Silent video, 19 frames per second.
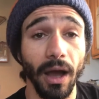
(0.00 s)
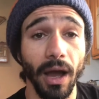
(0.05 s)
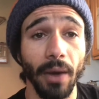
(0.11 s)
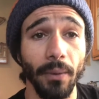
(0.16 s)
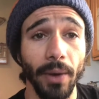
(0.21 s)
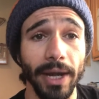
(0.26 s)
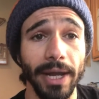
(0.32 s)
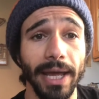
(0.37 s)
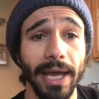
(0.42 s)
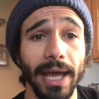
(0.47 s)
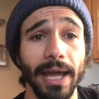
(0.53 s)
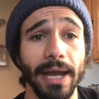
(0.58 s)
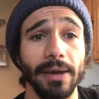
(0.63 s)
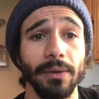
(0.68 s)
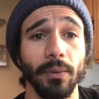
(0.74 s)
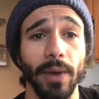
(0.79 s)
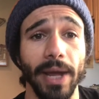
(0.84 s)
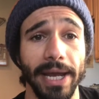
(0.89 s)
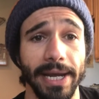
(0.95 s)
I went ahead
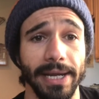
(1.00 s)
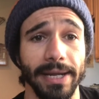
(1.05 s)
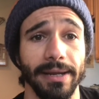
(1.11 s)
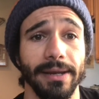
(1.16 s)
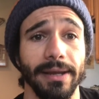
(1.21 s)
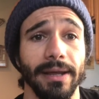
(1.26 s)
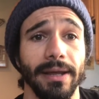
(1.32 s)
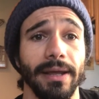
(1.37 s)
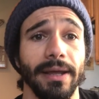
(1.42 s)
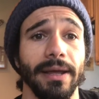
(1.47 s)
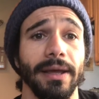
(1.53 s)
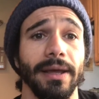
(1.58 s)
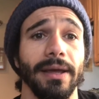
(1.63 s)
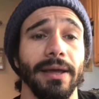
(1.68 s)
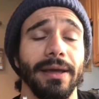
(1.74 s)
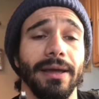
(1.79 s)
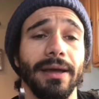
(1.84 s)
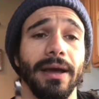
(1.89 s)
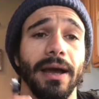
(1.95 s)
and waited.
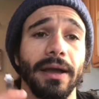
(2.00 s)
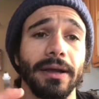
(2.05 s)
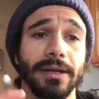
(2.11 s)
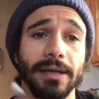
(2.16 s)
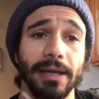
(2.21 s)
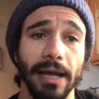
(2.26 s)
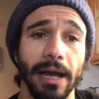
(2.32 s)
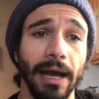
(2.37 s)
I,